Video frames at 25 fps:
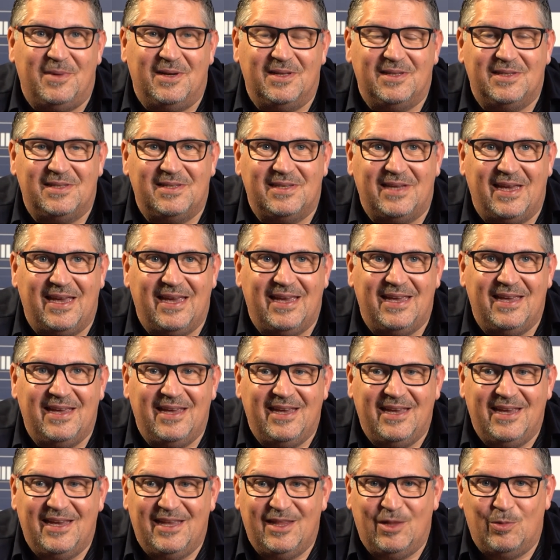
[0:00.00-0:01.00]
But the
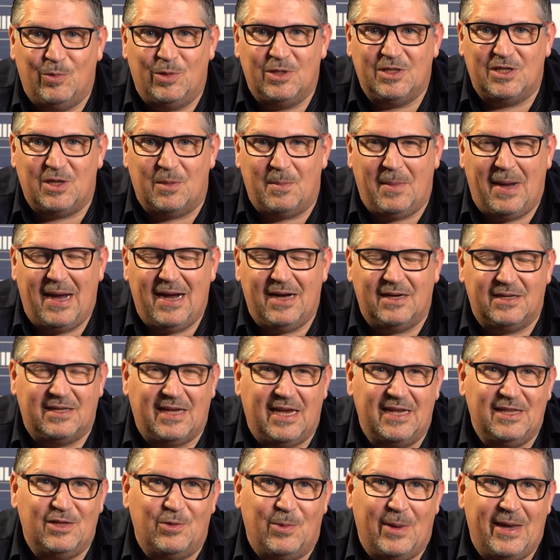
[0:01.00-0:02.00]
ones that mattered
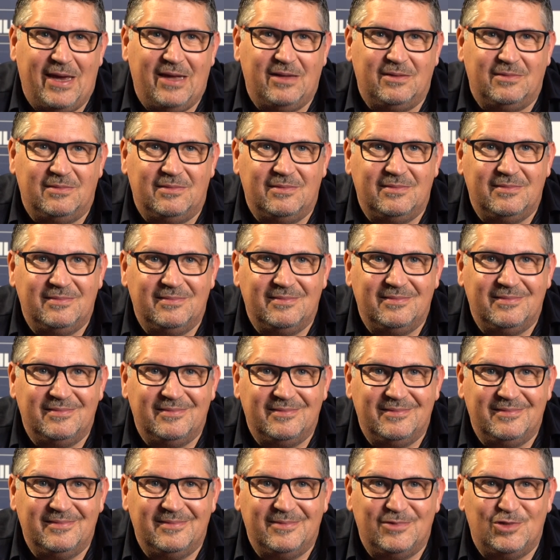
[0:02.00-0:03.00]
kind of went in.
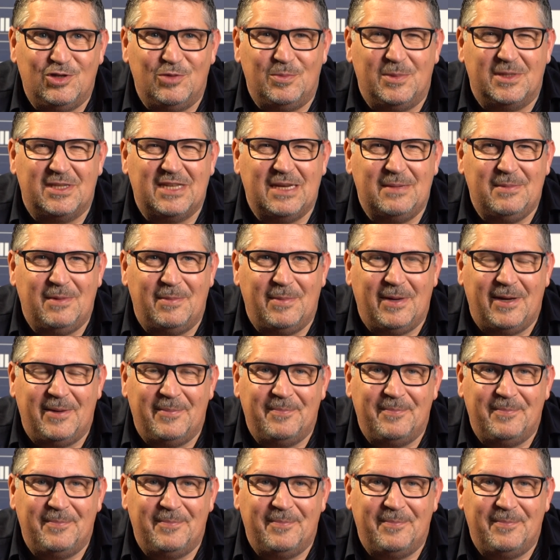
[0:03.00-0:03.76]
Took my time a bit.